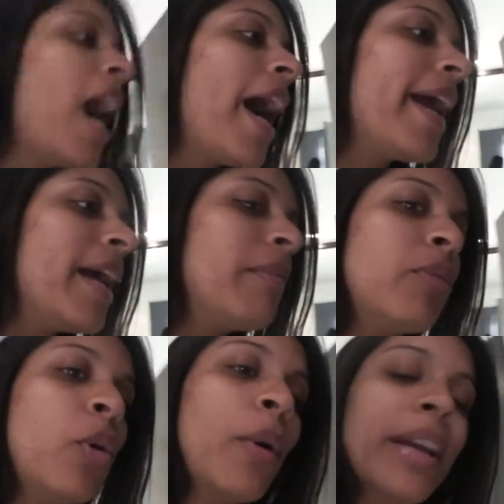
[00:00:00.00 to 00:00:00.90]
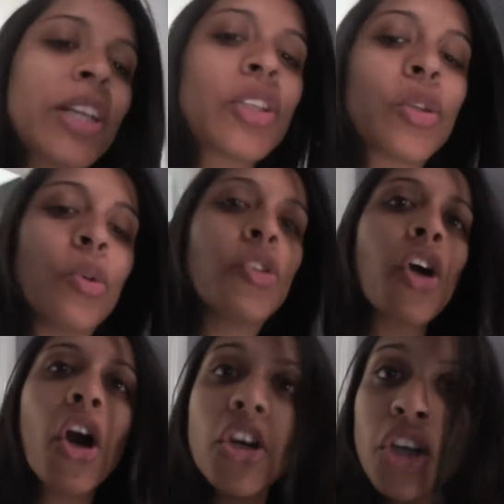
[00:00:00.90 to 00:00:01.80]
I am going to
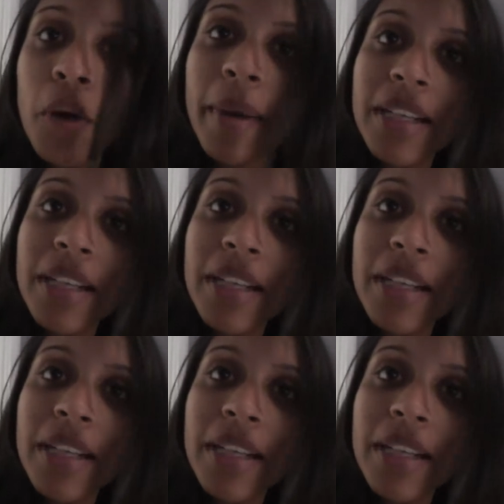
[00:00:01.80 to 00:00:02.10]
charge all my